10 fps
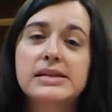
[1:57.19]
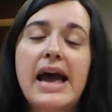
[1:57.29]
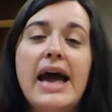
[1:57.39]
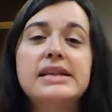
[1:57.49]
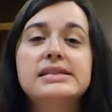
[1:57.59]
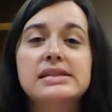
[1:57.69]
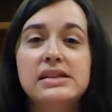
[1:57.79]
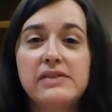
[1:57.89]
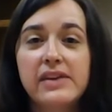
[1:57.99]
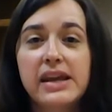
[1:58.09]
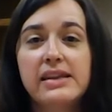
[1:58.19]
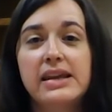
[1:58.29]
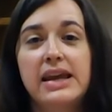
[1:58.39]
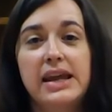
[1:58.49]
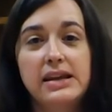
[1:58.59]
had
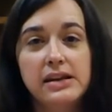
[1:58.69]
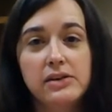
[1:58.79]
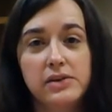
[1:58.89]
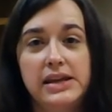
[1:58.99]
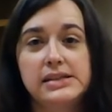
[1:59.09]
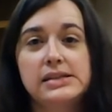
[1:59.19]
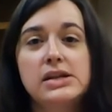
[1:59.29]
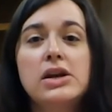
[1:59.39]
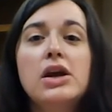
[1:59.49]
significantly increased